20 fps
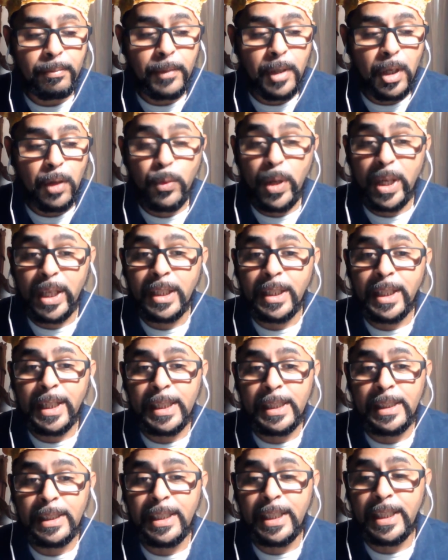
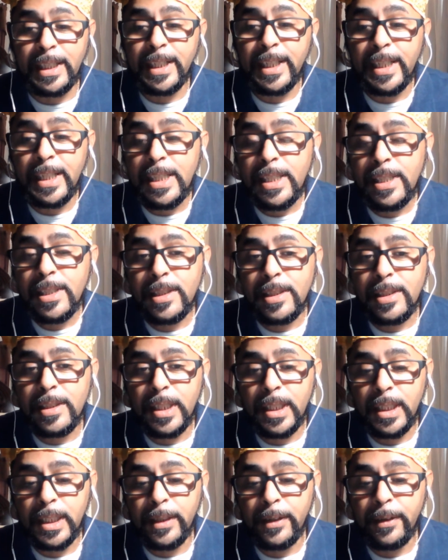regulating deities
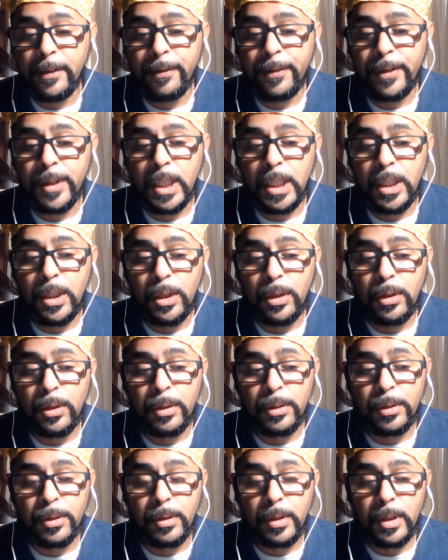of the
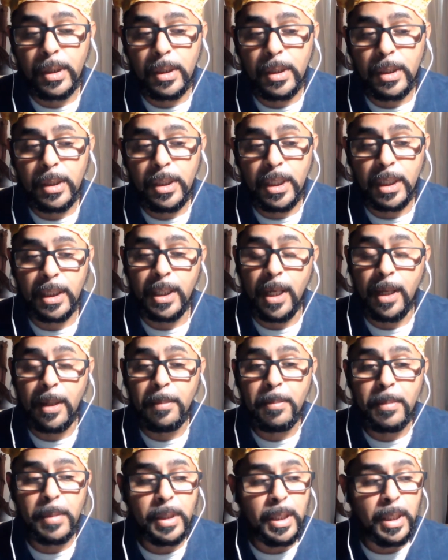year to
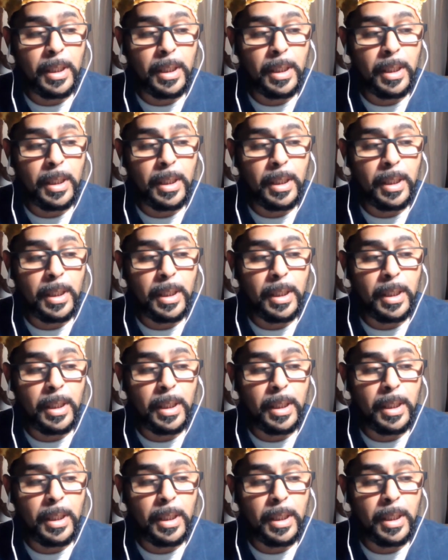come.